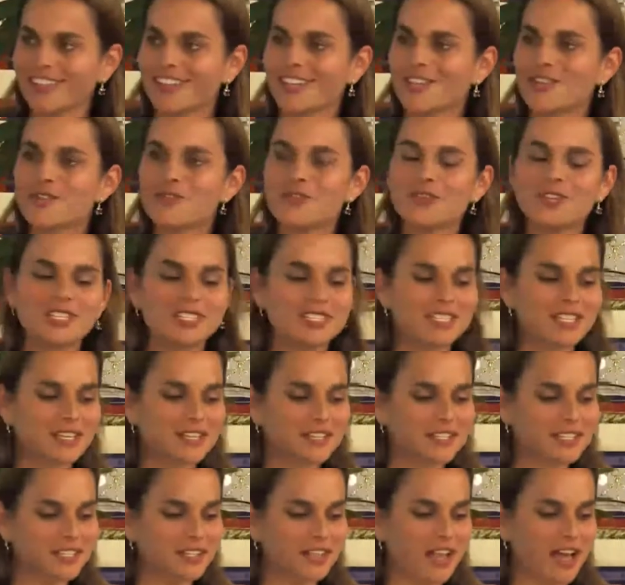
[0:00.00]
You can send
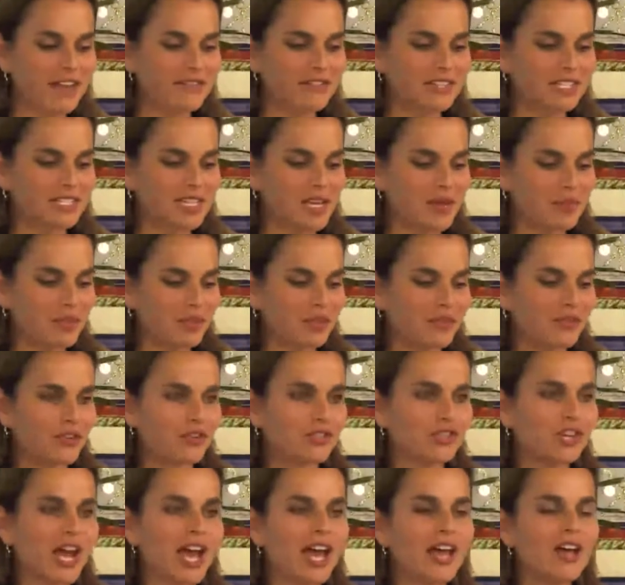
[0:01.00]
a saliva sample of your
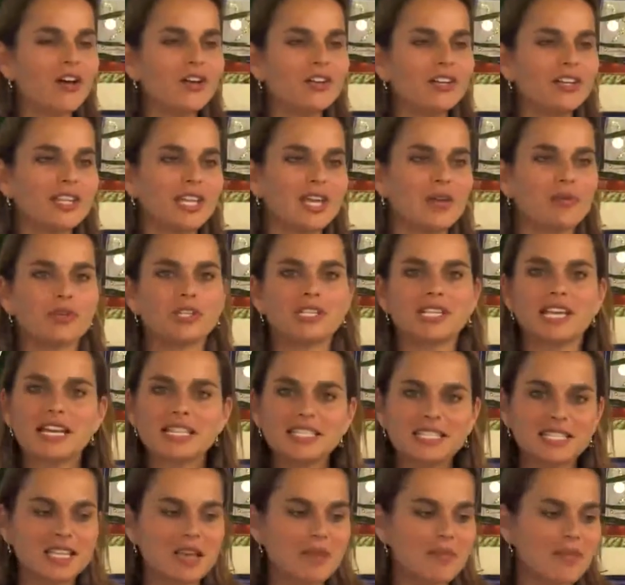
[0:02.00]
child, and they will
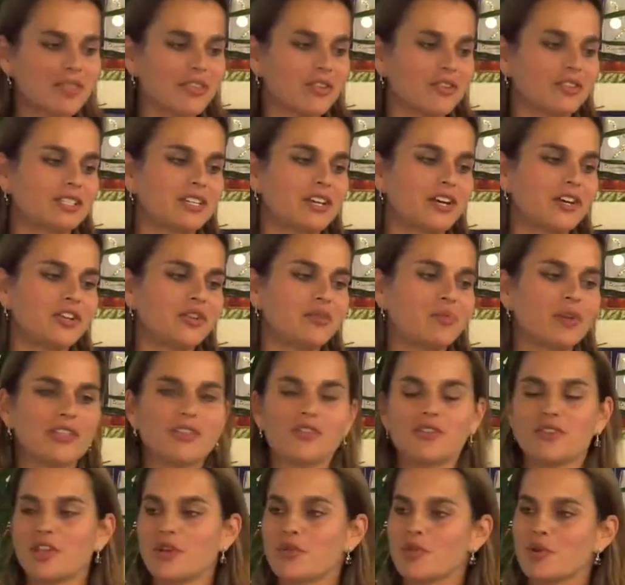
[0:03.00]
test them, and they'll tell you
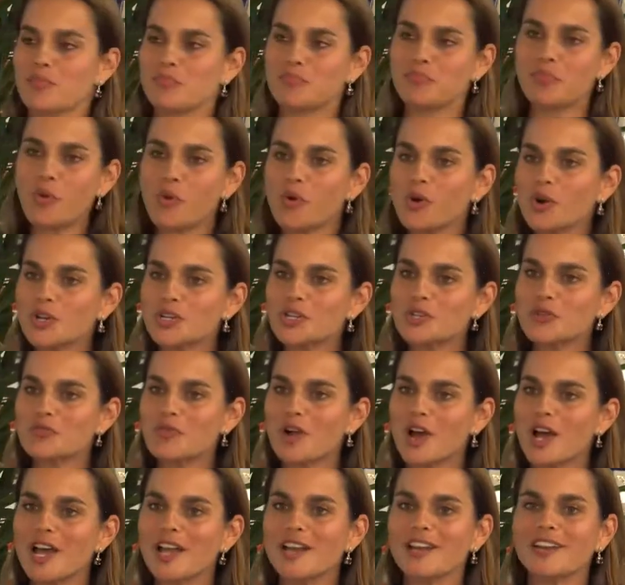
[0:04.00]
whether they were born to
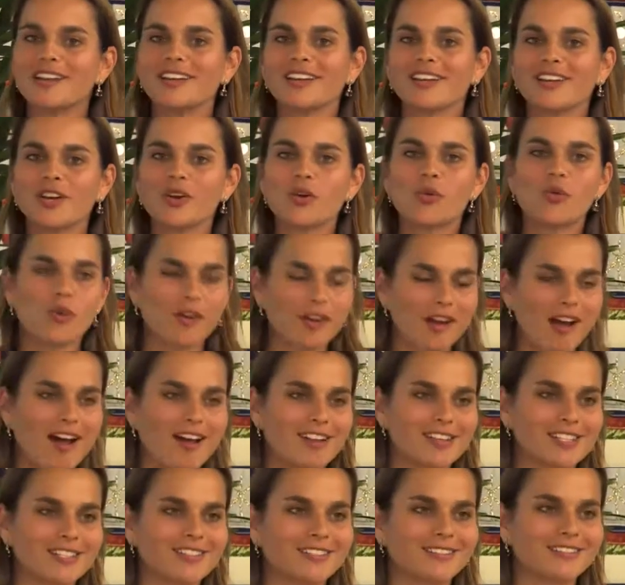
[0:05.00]
run or
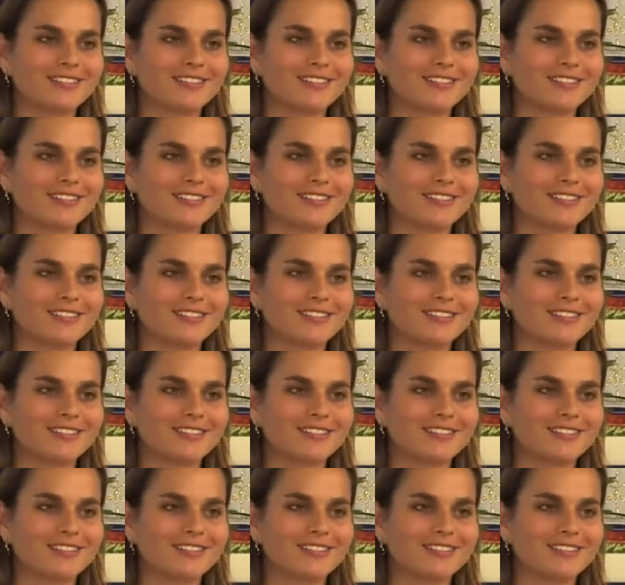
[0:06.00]
not.